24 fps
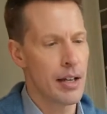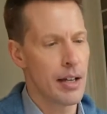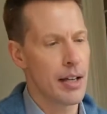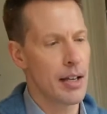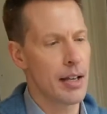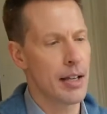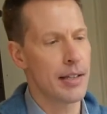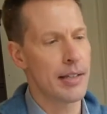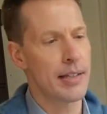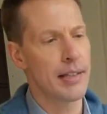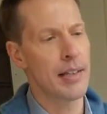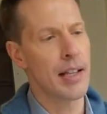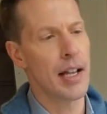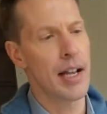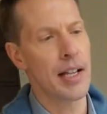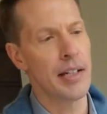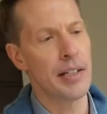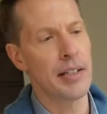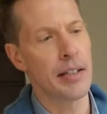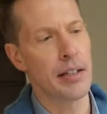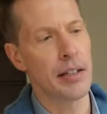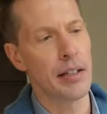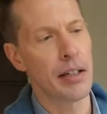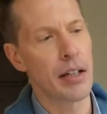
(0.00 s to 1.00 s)
It's light
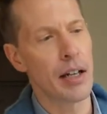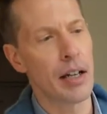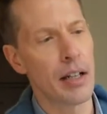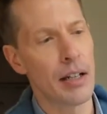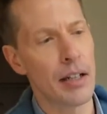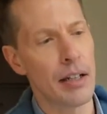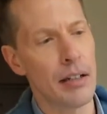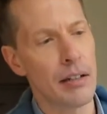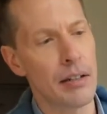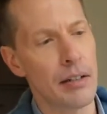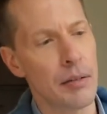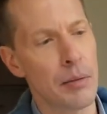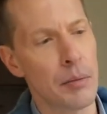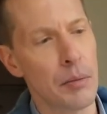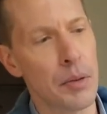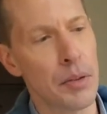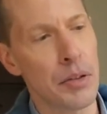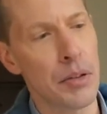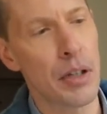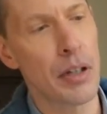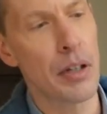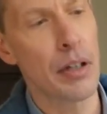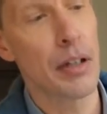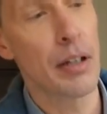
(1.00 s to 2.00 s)
in colour, which
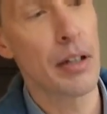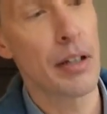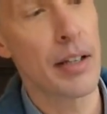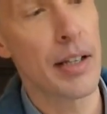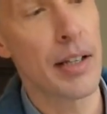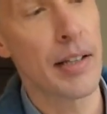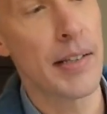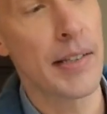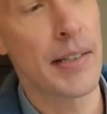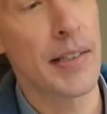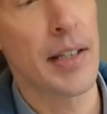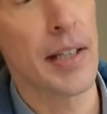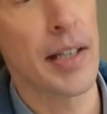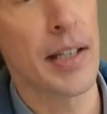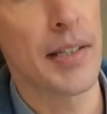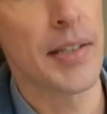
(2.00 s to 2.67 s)
you can see here.